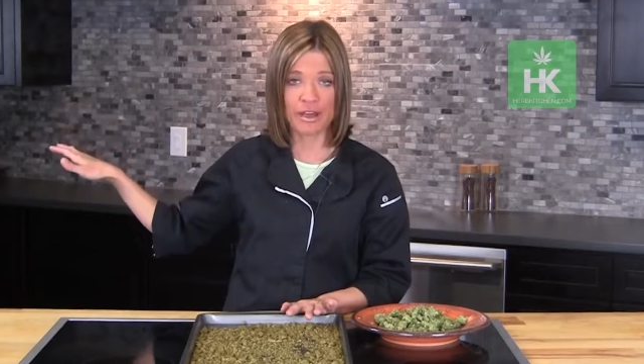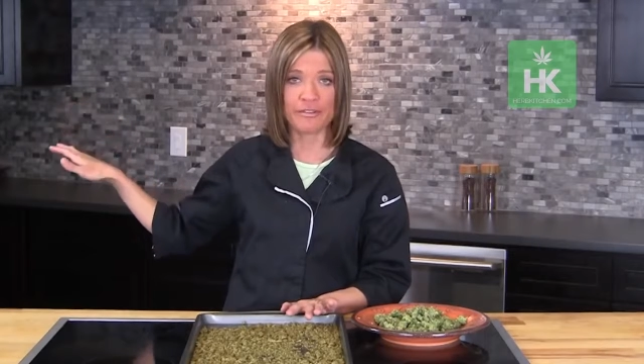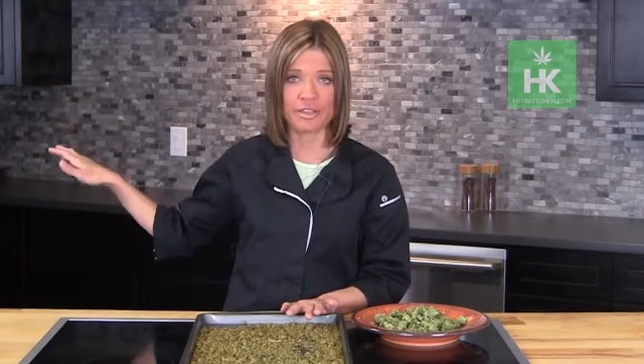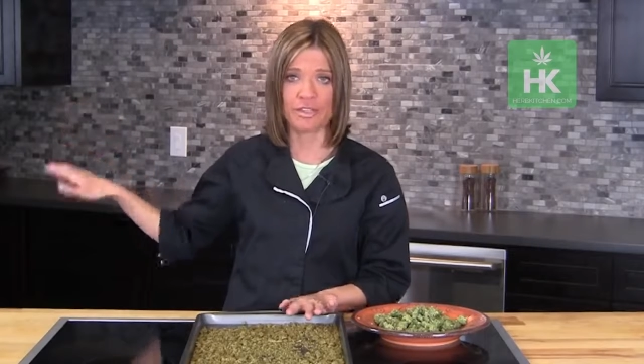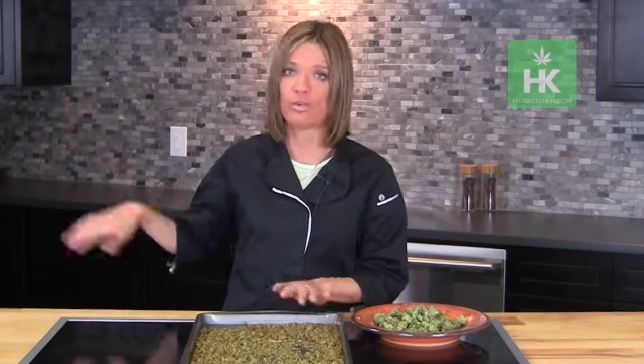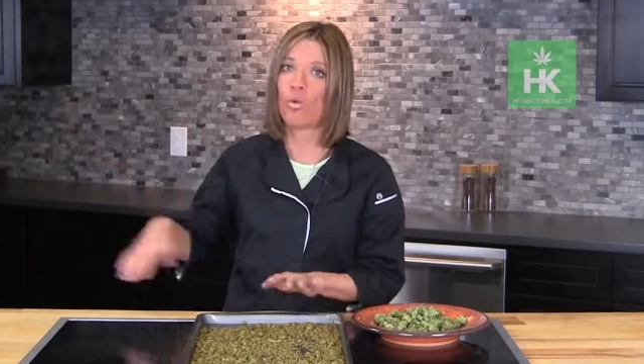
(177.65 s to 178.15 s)

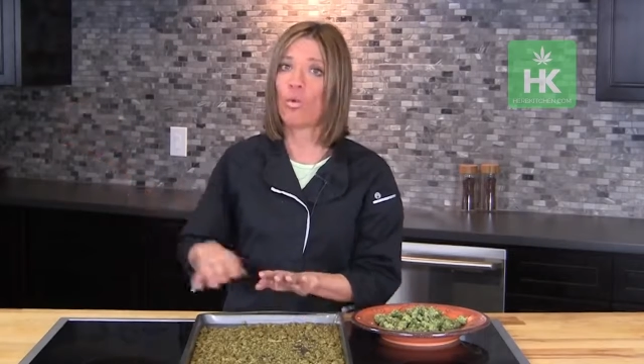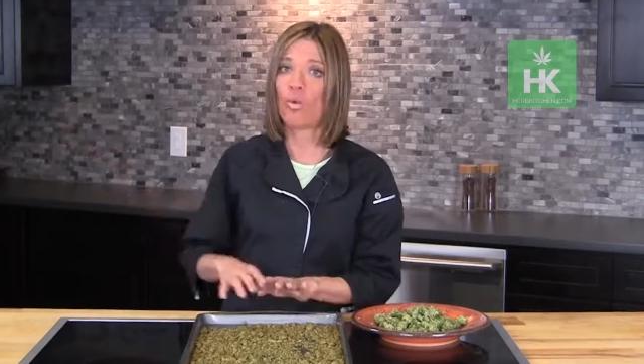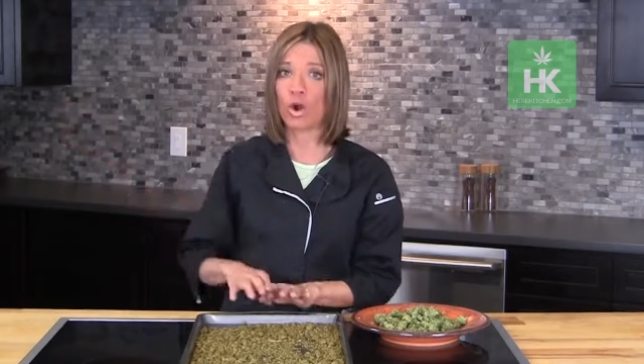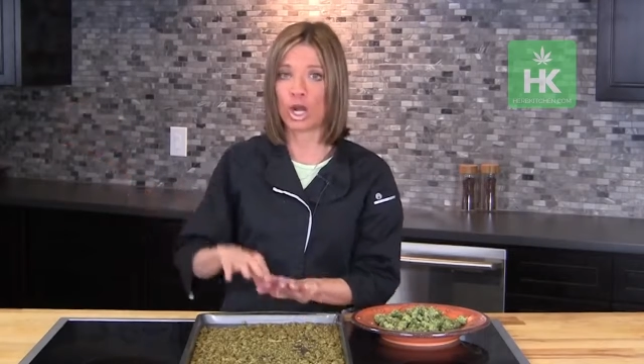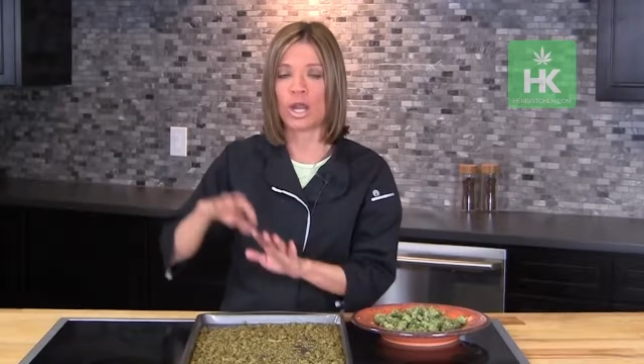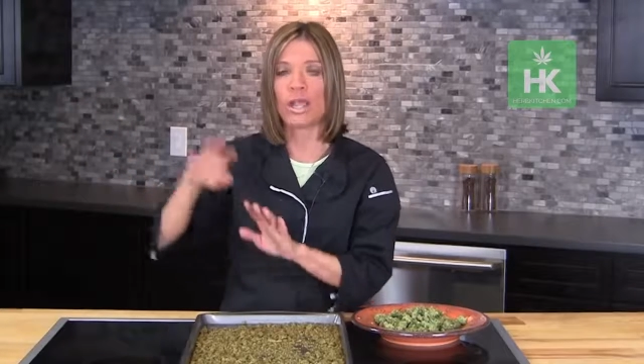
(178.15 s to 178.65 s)
oven
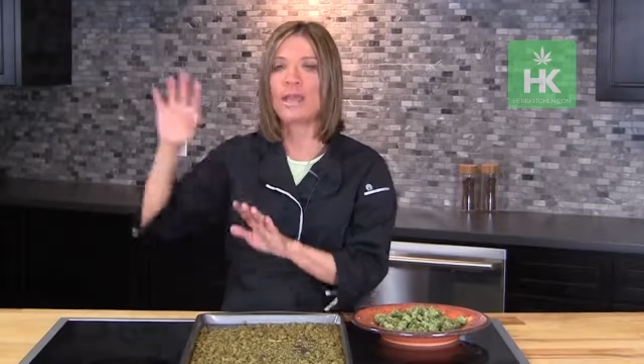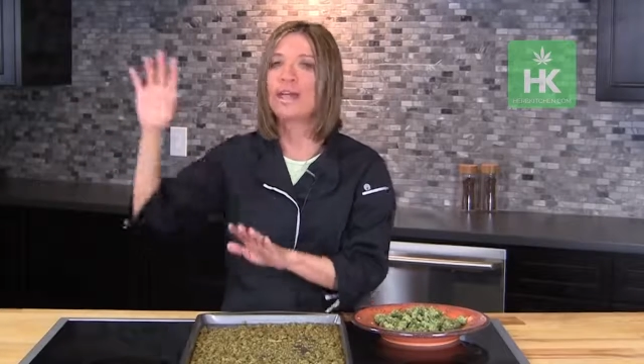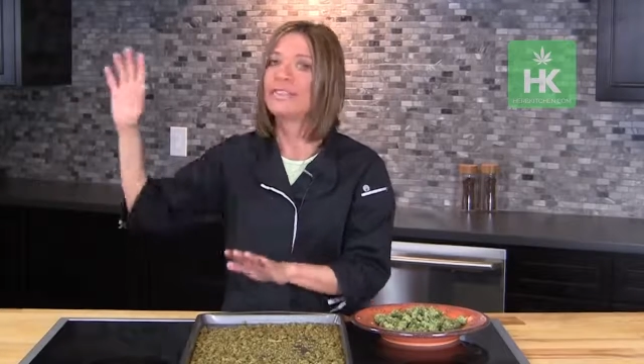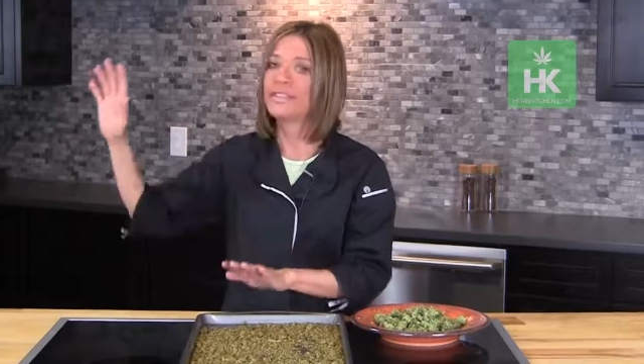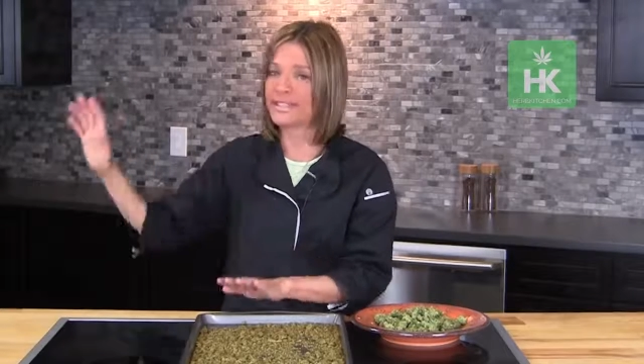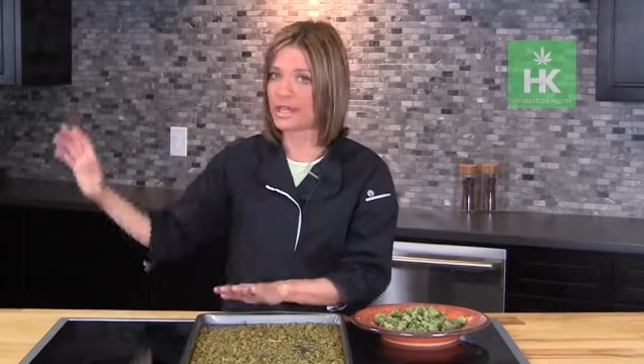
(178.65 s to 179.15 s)
or
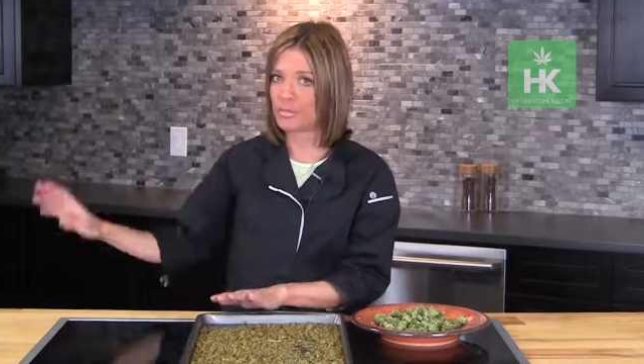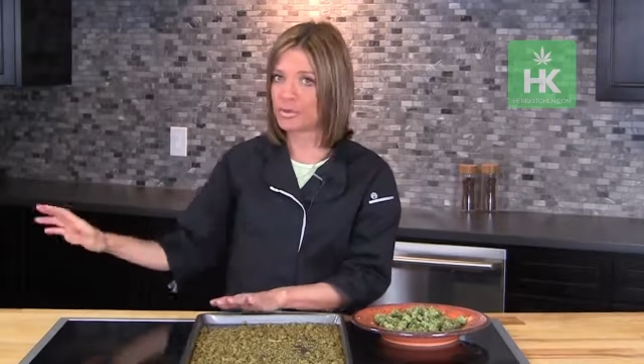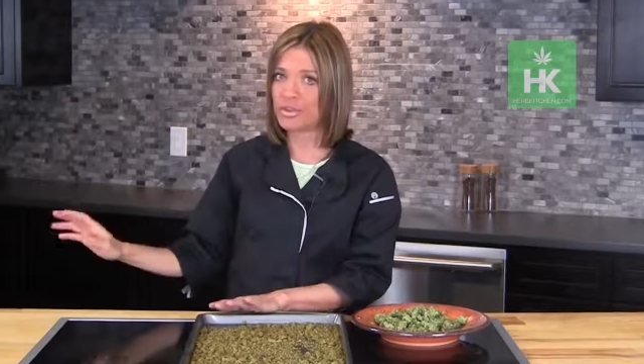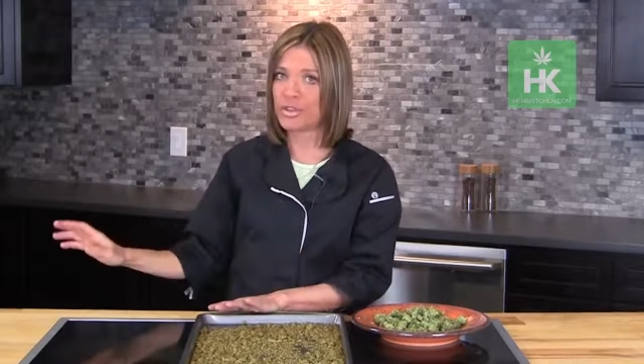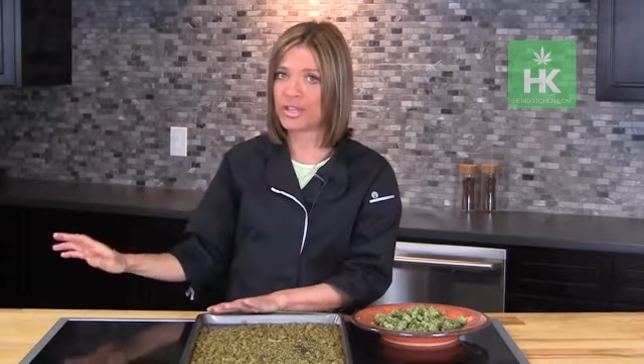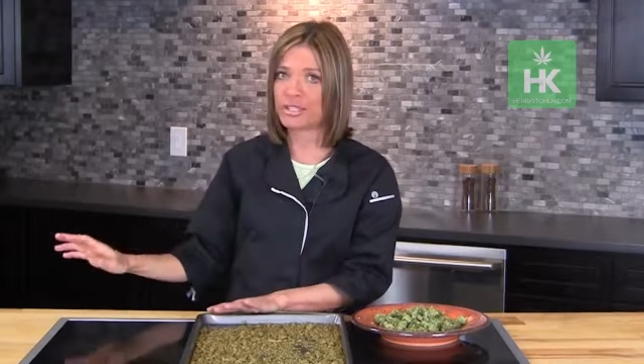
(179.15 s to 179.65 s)
the
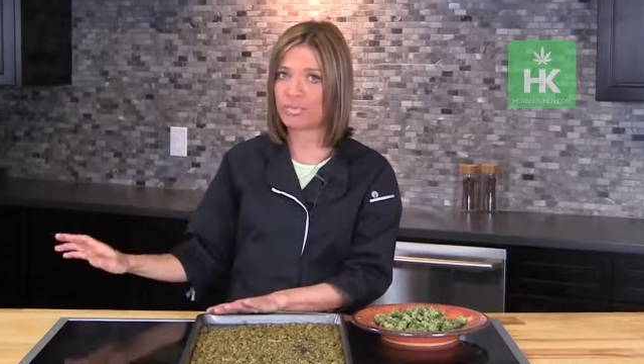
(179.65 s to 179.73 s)
temperature that's